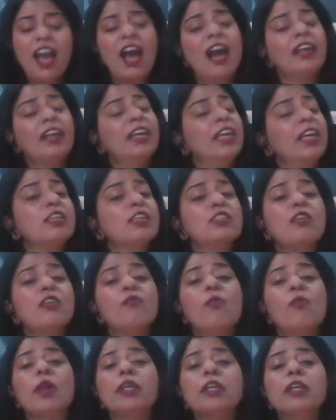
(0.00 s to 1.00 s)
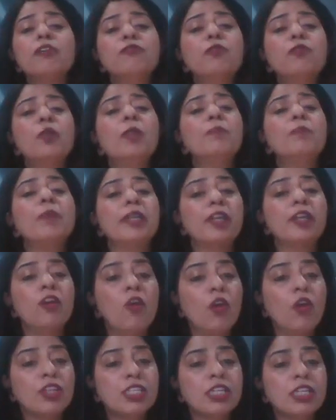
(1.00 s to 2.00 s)
and it is a wonderful
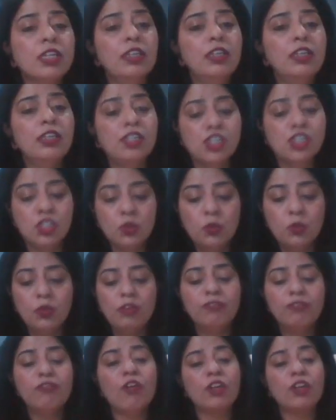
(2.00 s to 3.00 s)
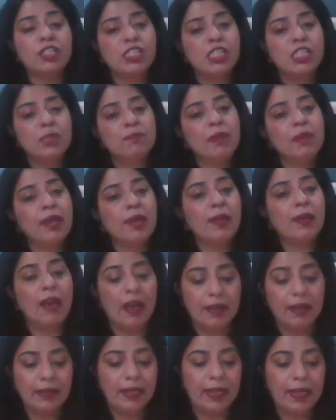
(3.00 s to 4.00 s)
pedagogical tool for deeper
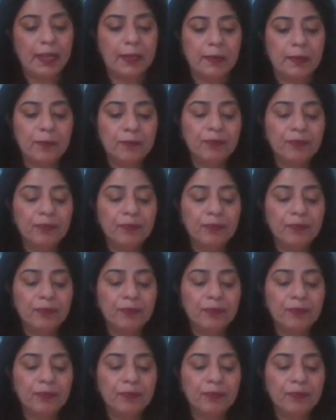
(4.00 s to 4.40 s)
learning.